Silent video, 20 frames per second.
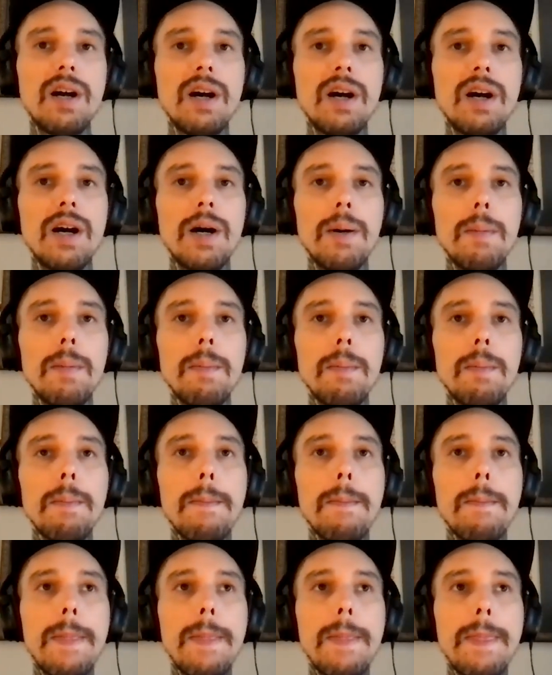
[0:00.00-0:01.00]
Um,
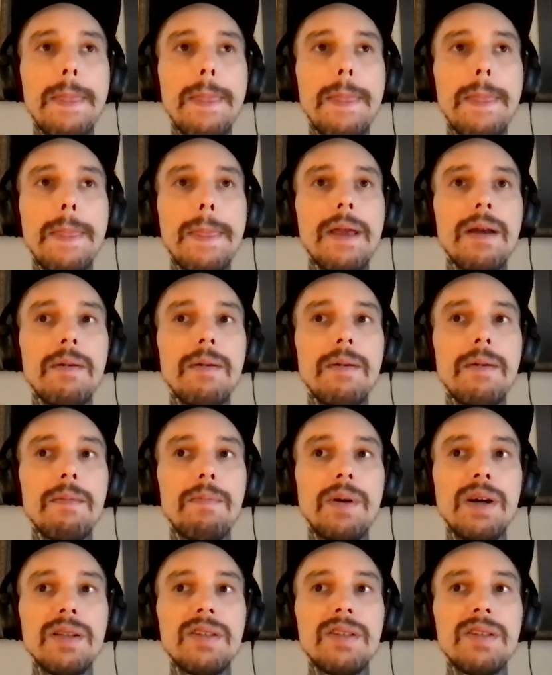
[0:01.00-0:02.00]

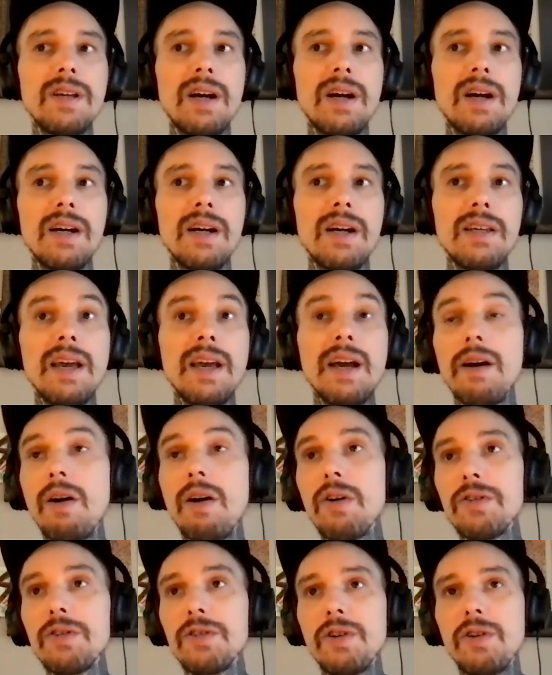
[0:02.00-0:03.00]
but uh,
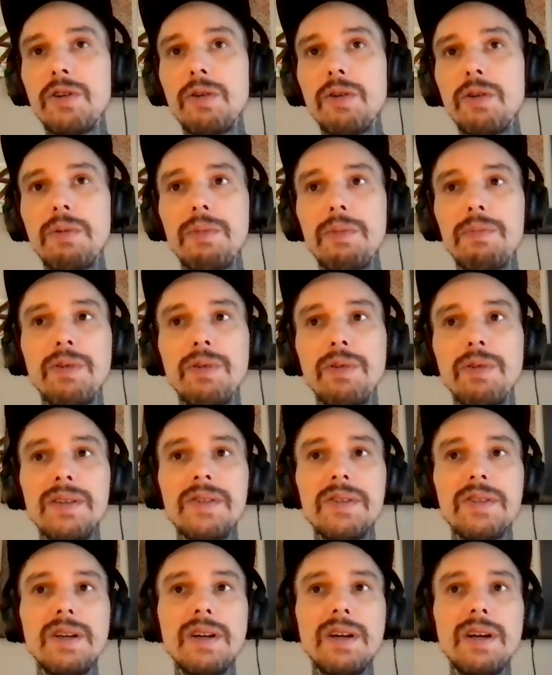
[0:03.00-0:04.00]
yeah, also
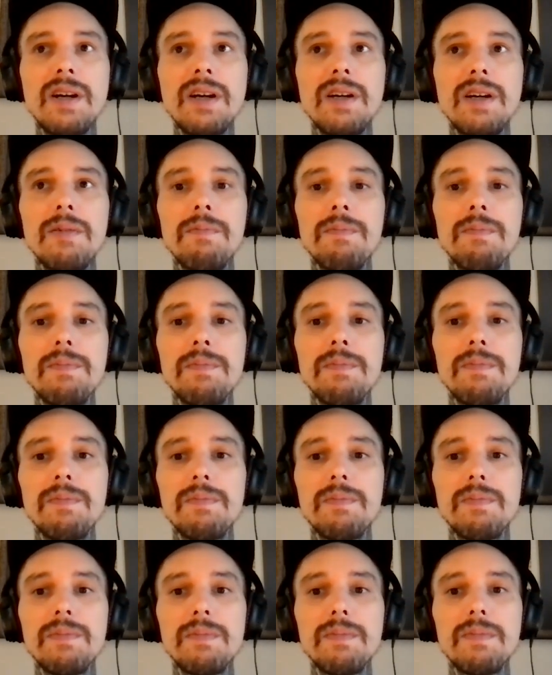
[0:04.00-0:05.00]
Prince um,
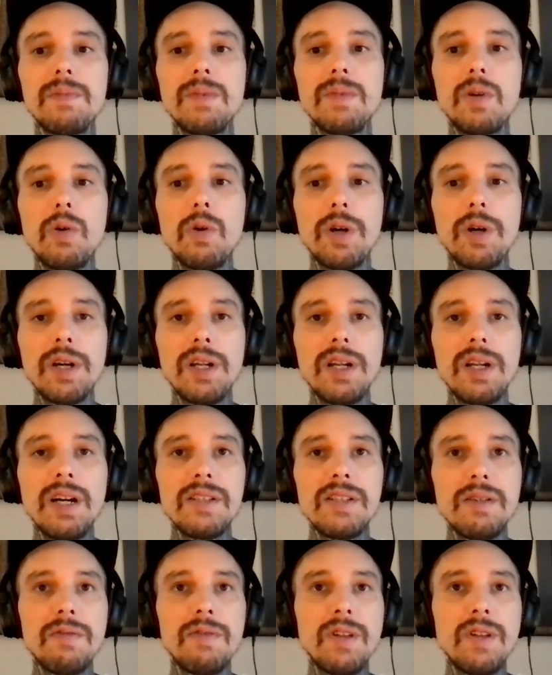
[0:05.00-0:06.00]

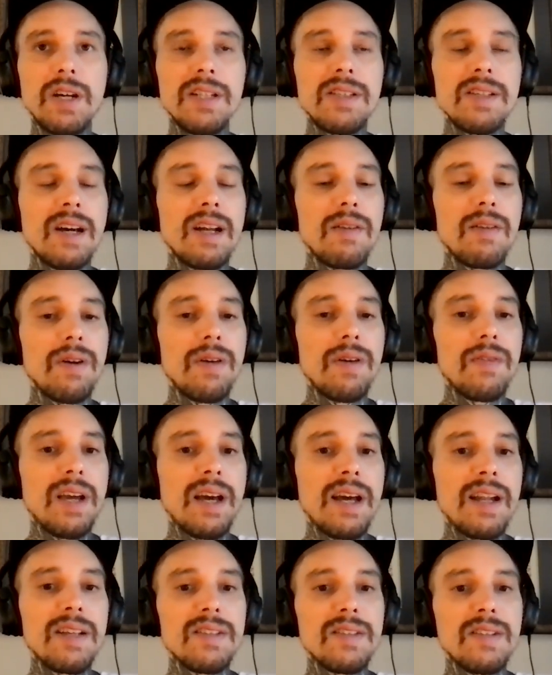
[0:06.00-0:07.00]
organizing flights out of
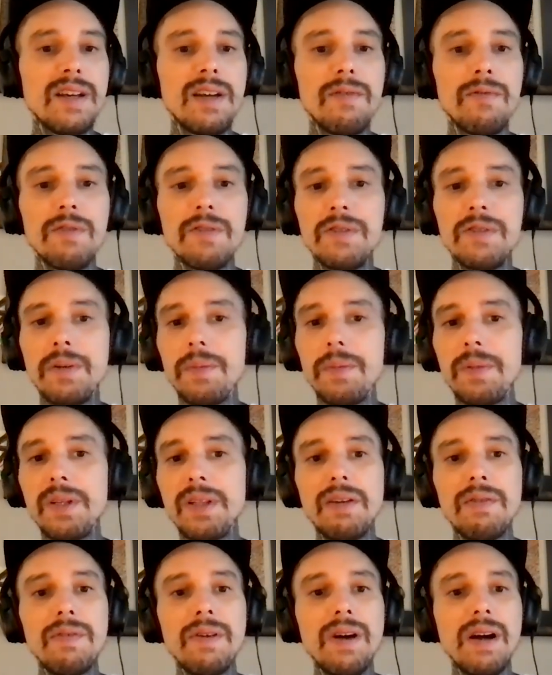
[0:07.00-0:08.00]
Afghanistan for something
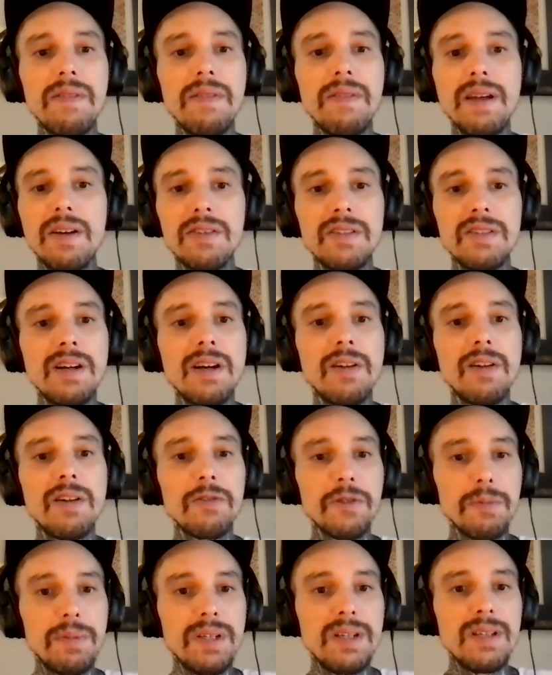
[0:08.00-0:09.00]
like five thousand
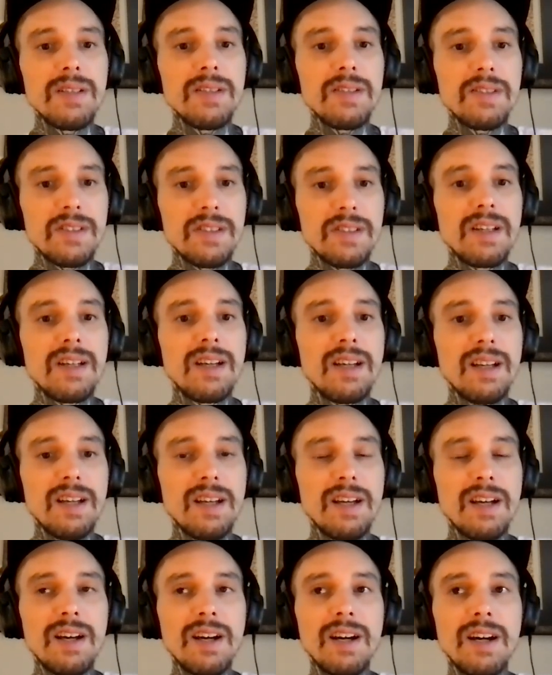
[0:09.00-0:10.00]
dollars a piece.
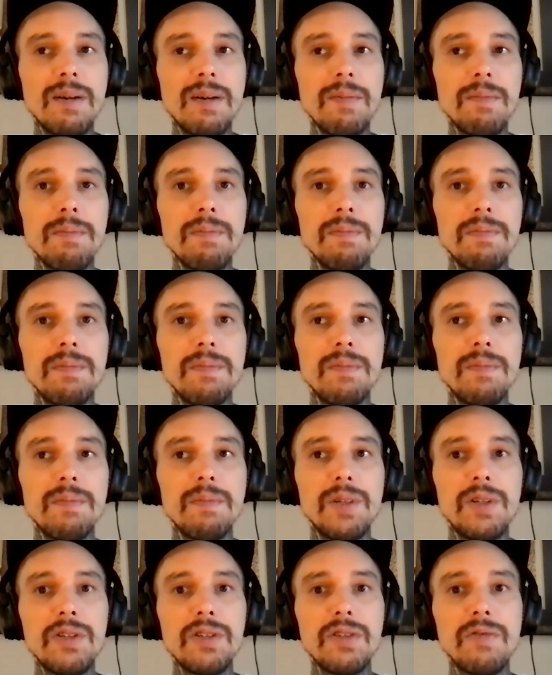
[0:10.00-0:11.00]
Um,
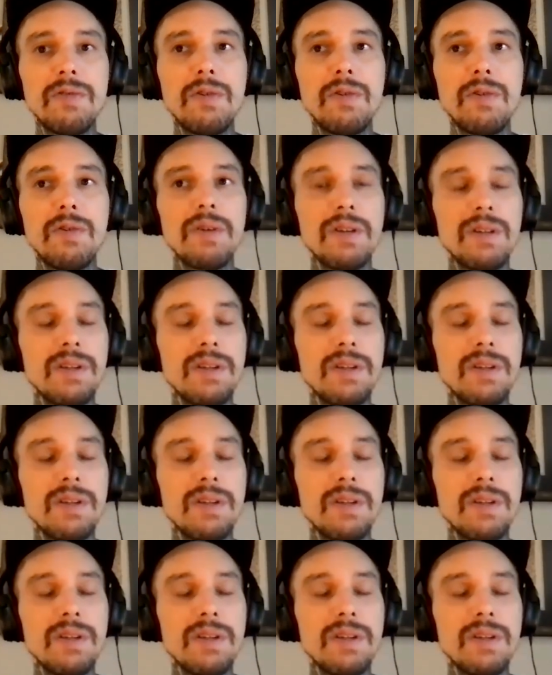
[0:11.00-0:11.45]
but he didn't